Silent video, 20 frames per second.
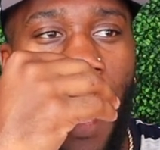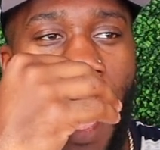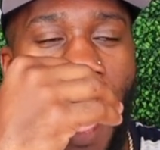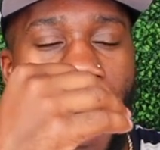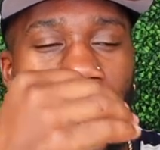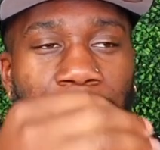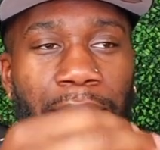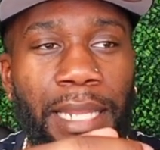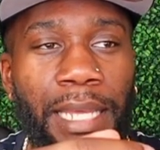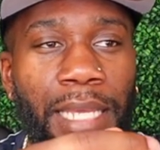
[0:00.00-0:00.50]

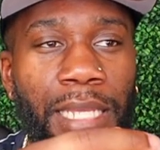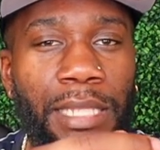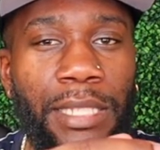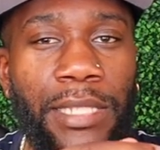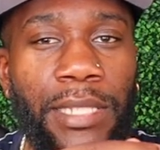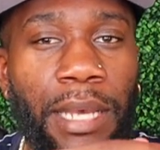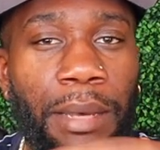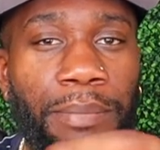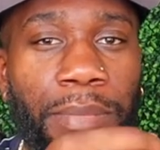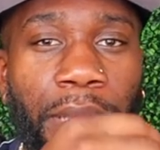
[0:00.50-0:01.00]
I need
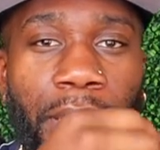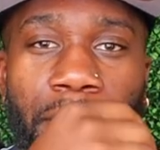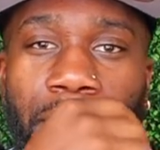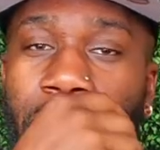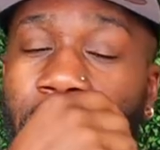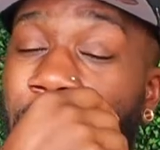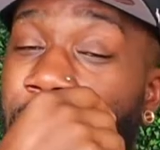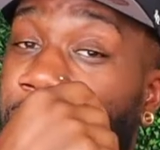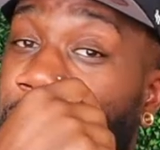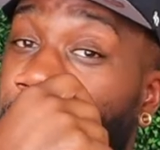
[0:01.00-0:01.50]
something
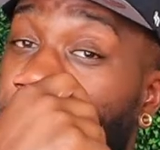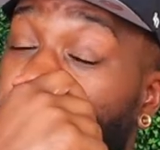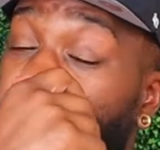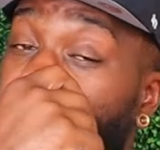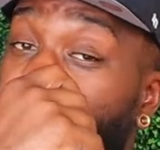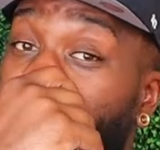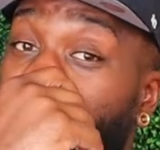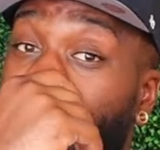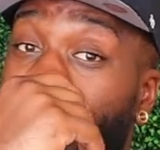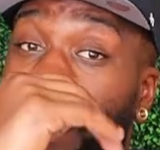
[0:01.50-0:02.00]
that could
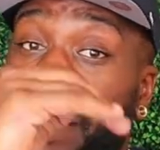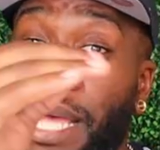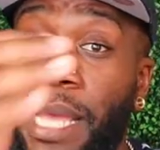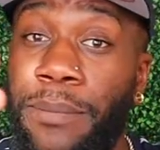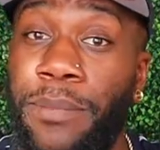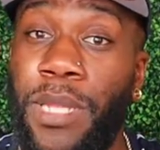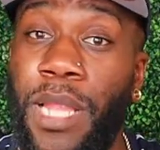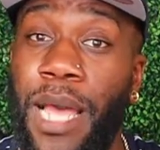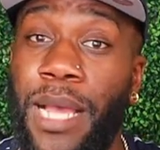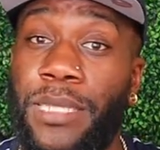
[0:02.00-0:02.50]
be a
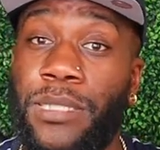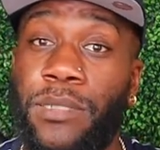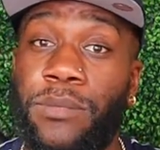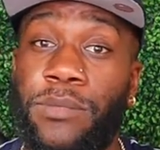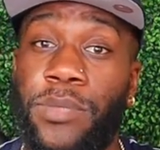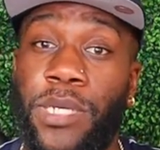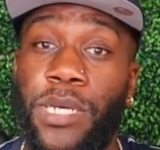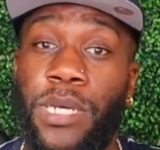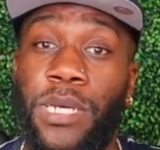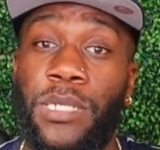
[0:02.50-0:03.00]
stabilizer,
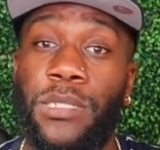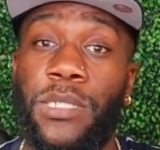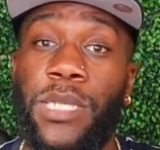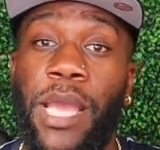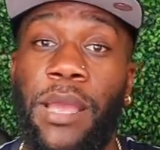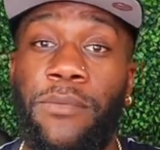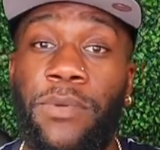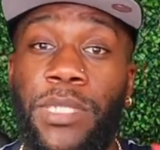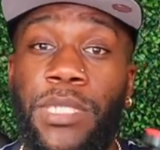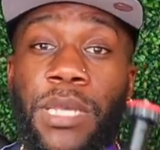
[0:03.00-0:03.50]
because
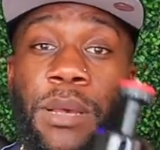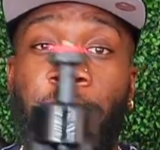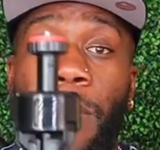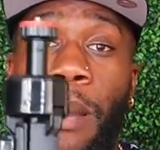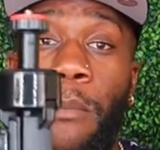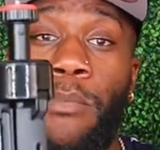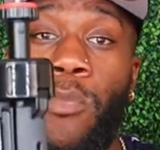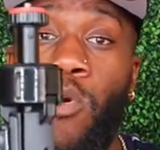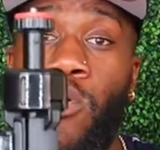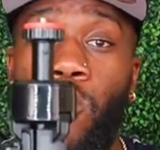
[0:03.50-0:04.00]
every time I
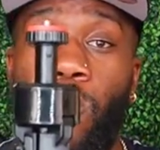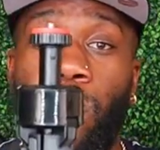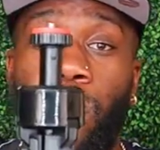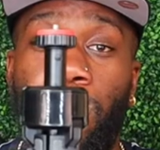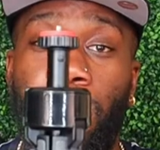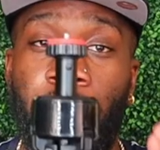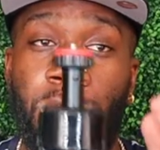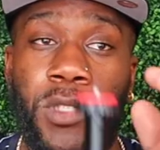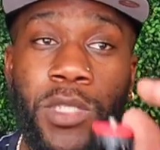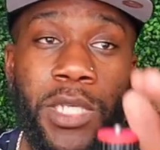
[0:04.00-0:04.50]
move,
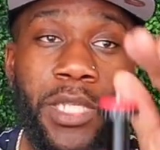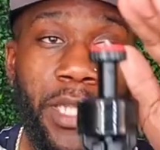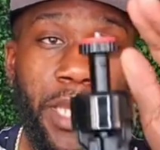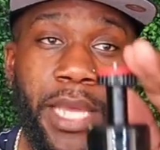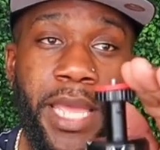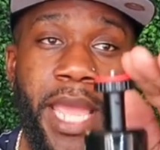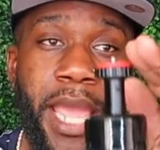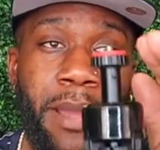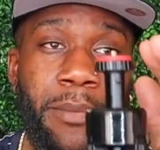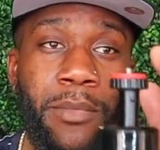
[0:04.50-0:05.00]
you see the
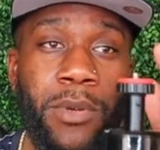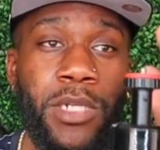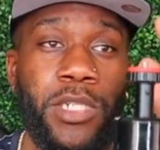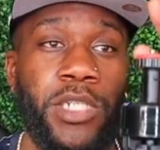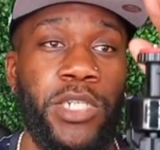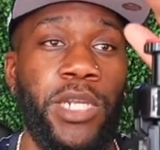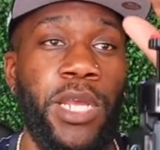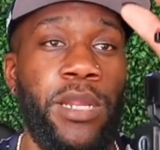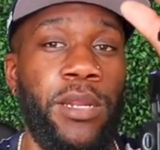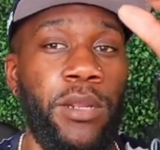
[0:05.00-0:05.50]
camera
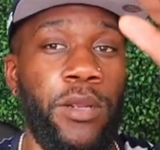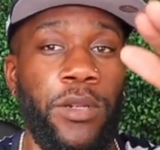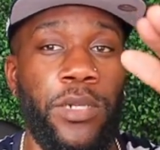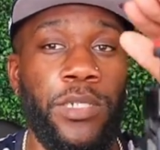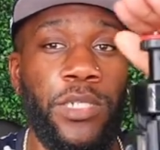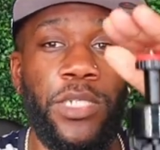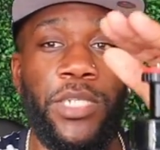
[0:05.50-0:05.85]
jitter and